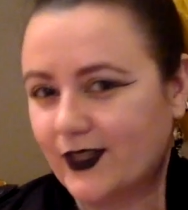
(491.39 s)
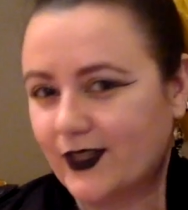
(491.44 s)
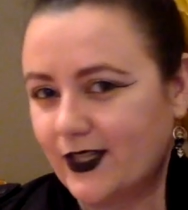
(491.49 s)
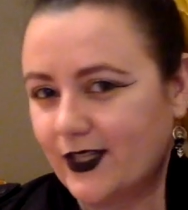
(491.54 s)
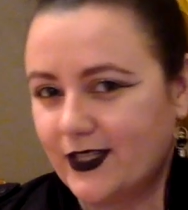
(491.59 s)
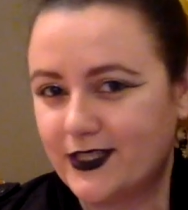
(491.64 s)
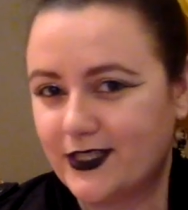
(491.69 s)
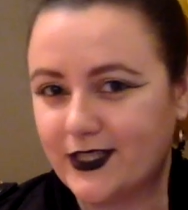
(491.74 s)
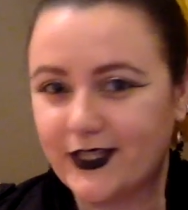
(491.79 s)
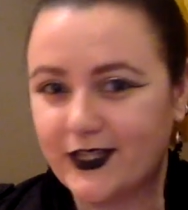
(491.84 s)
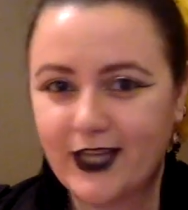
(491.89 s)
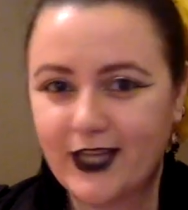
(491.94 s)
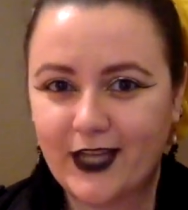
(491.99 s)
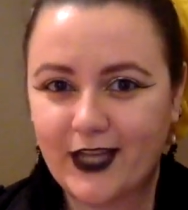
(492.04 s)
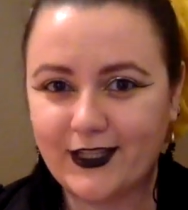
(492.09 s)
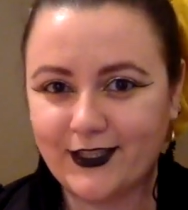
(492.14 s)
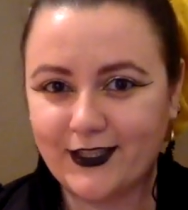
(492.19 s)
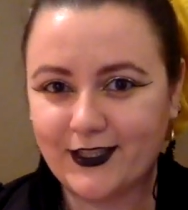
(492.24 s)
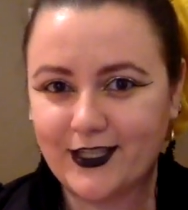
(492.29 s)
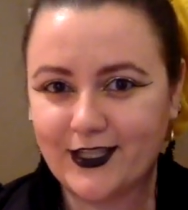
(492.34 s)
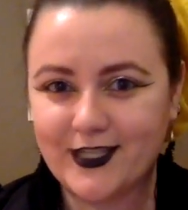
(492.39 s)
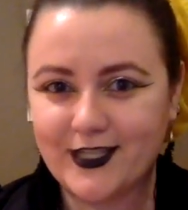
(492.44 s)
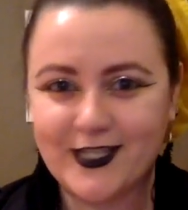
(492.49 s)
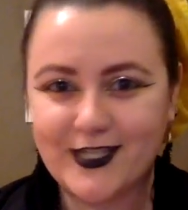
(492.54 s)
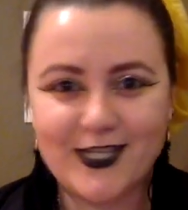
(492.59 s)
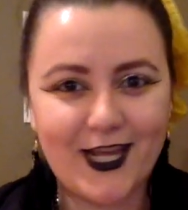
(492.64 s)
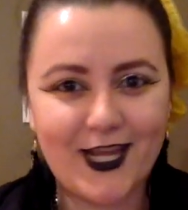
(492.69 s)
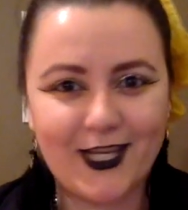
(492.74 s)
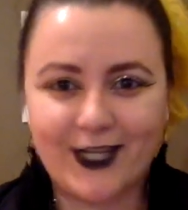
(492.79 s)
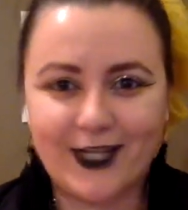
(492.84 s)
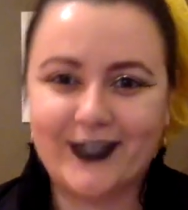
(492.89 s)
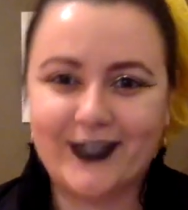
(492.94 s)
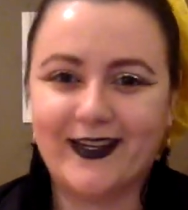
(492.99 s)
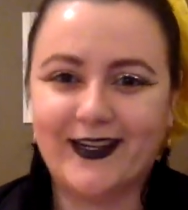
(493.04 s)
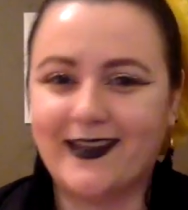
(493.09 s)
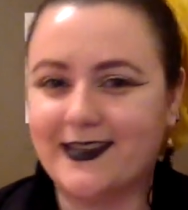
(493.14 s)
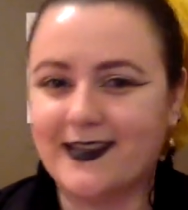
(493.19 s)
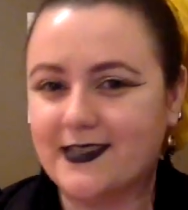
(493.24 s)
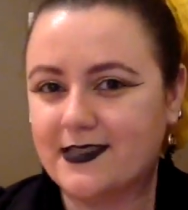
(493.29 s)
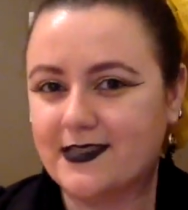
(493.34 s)
Until then, stay
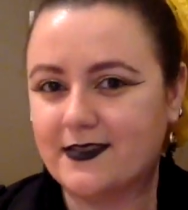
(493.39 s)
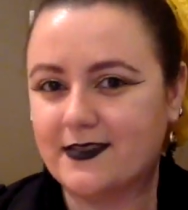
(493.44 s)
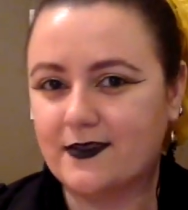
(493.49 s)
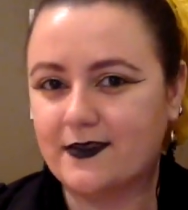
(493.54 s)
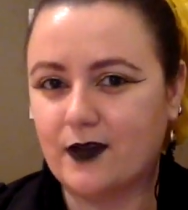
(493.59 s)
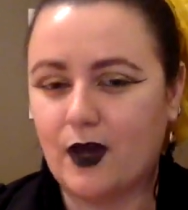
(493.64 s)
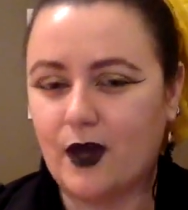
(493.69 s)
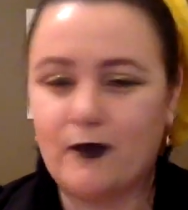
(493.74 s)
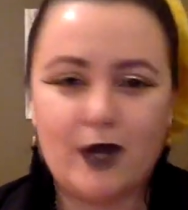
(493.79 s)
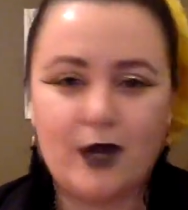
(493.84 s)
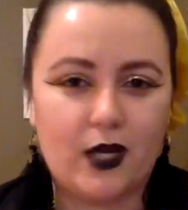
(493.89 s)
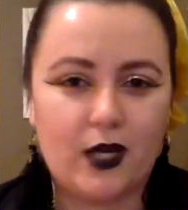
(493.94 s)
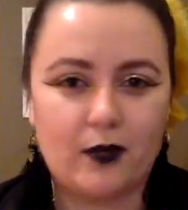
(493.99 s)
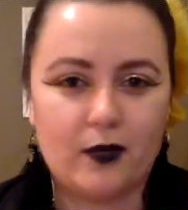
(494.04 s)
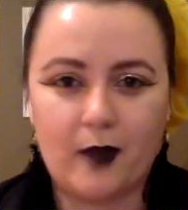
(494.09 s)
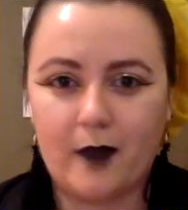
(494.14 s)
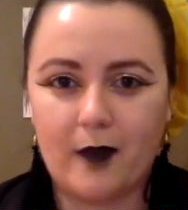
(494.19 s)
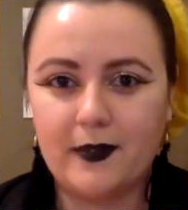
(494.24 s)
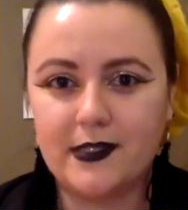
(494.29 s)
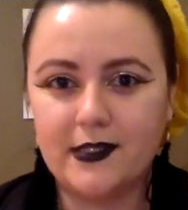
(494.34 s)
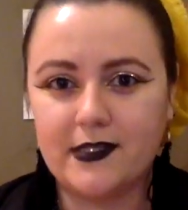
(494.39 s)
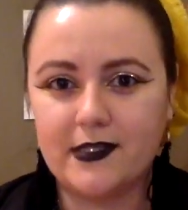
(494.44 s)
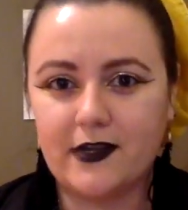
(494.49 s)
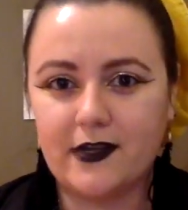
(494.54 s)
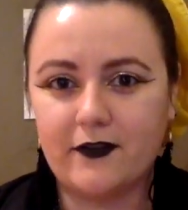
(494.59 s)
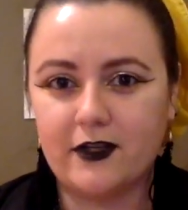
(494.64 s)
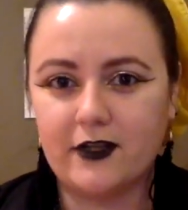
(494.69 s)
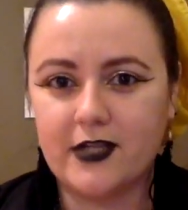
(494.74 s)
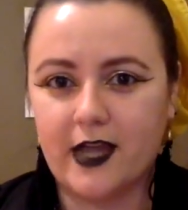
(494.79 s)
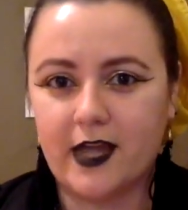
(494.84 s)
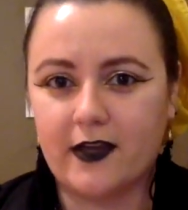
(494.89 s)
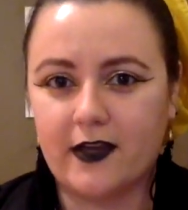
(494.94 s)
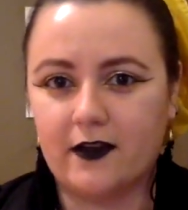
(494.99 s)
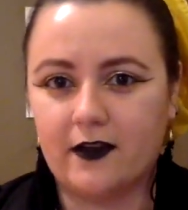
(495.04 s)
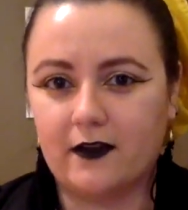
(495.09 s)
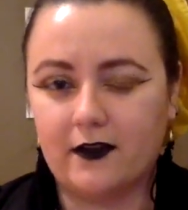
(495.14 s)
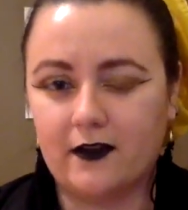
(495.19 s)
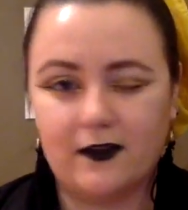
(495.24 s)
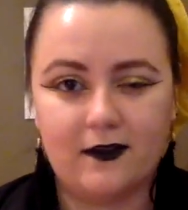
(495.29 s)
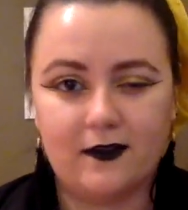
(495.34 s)
curious, and may your bobbins never tangle.